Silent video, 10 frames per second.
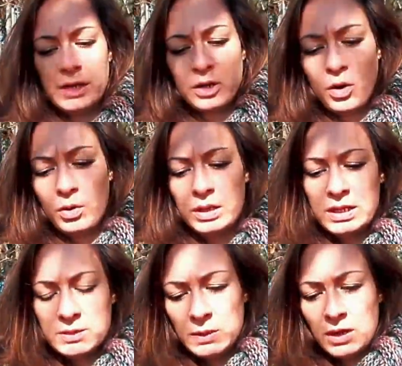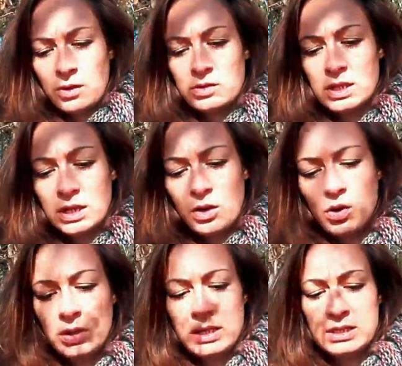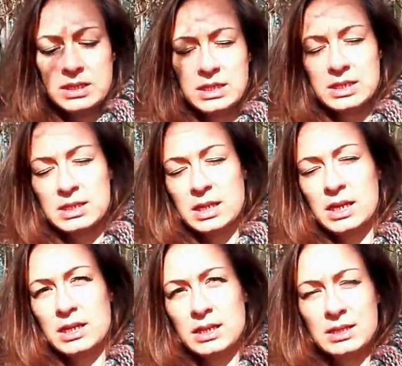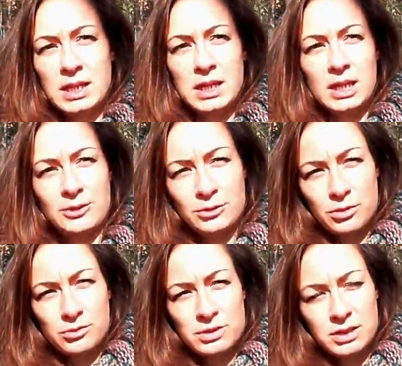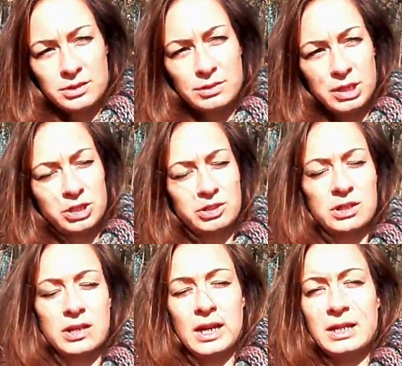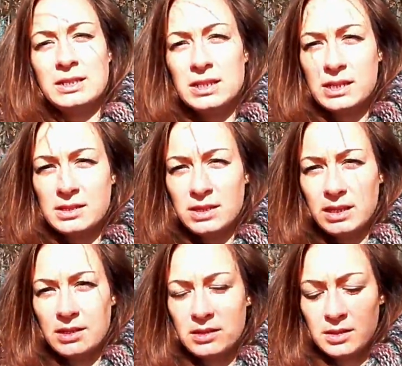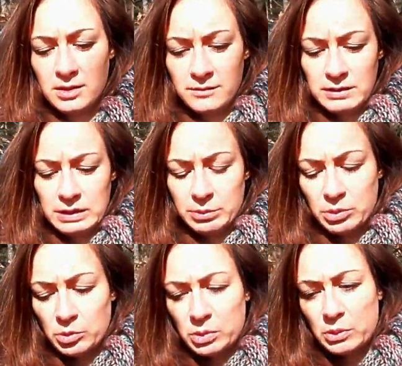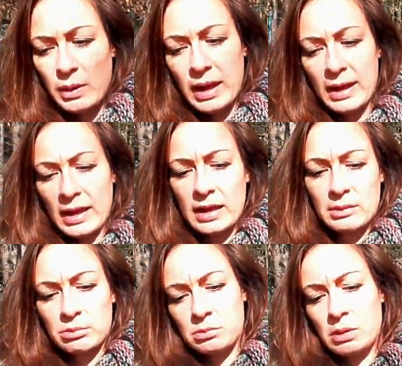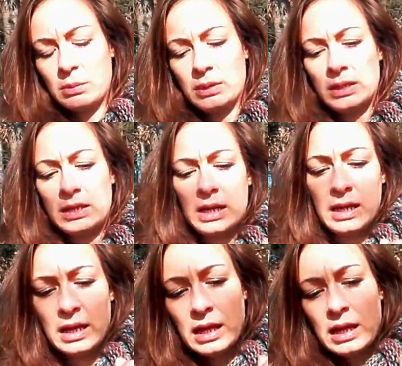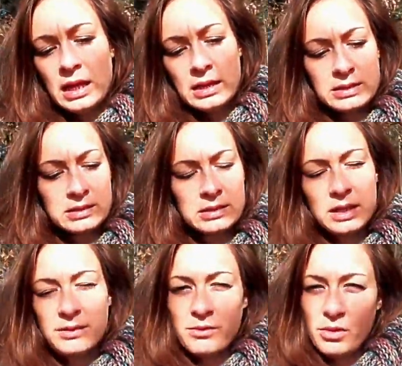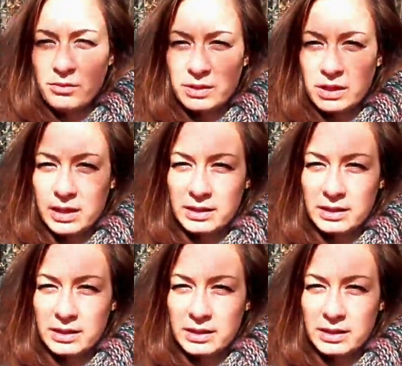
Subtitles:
their colleagues, because their colleagues didn't take into consideration their ideas in a very proper way, and probably they didn't involve their